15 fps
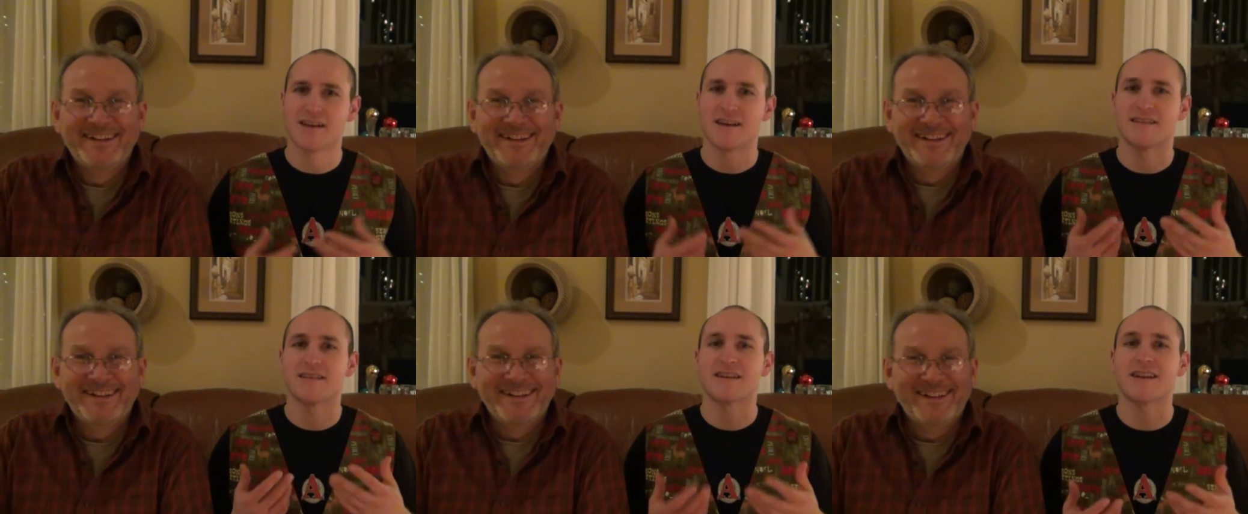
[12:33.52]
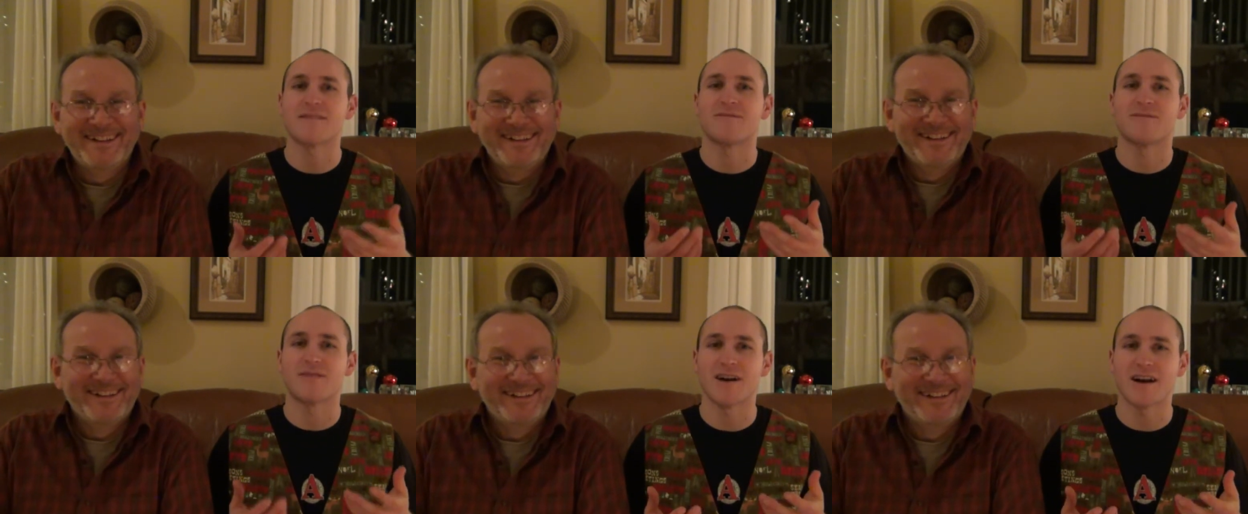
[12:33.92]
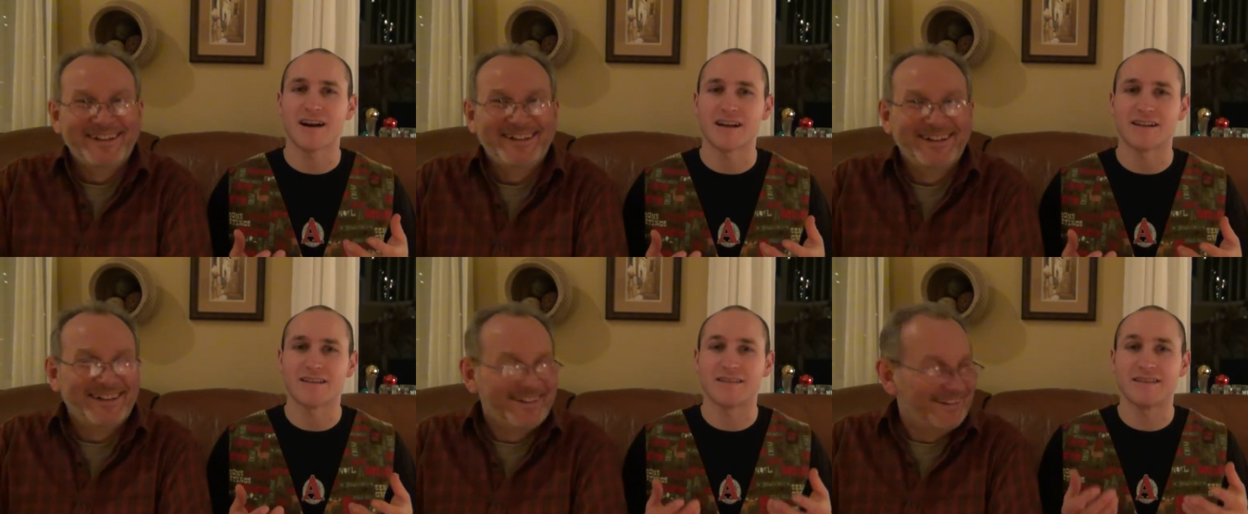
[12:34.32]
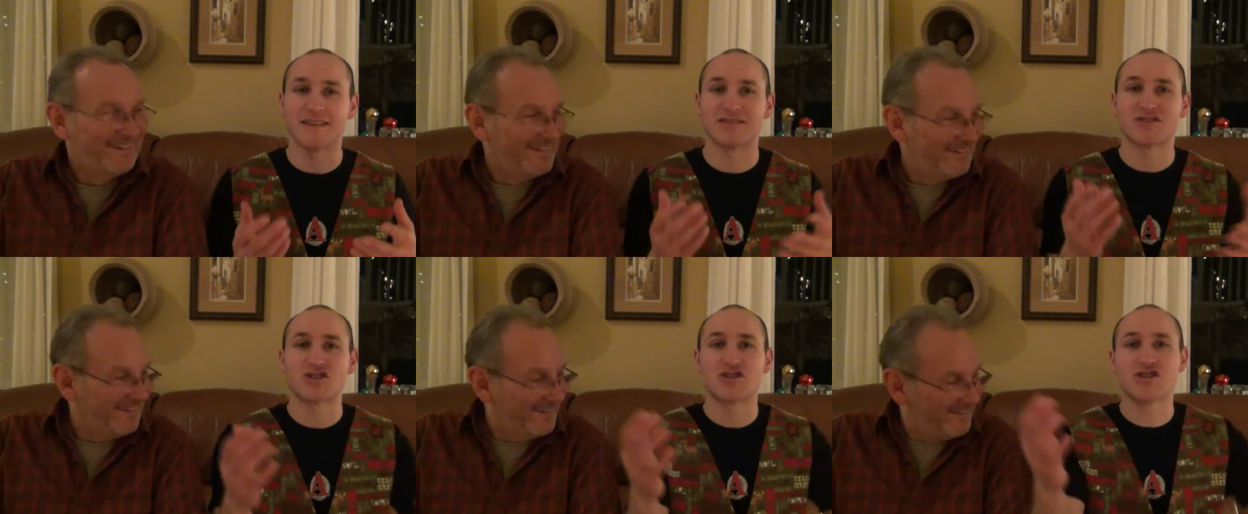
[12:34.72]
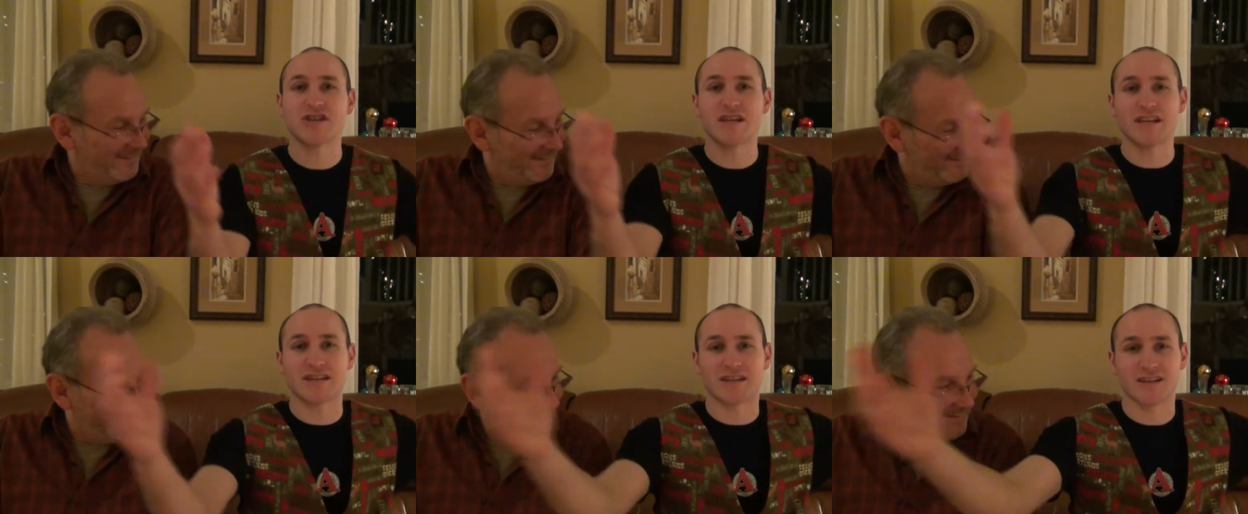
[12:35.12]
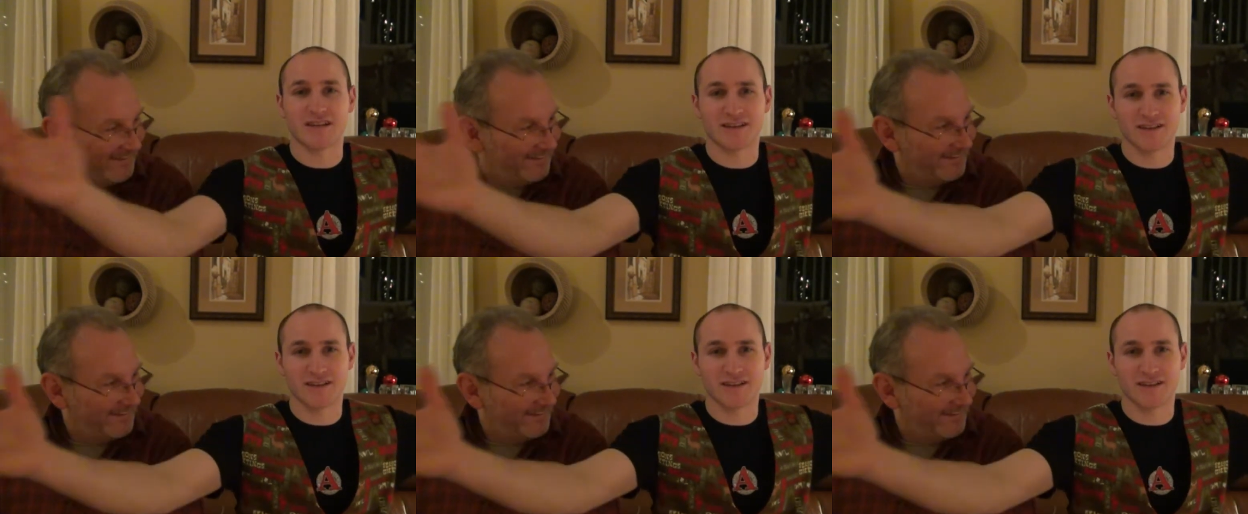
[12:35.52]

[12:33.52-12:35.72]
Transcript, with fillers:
Speaker 1: And then I find this sheet